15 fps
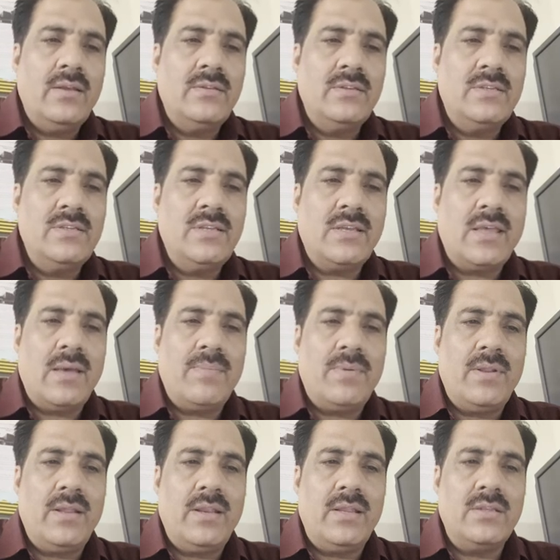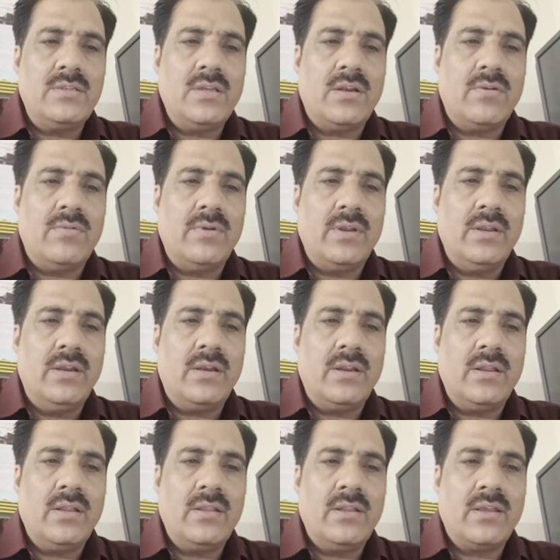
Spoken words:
This is a capillary surrounding it.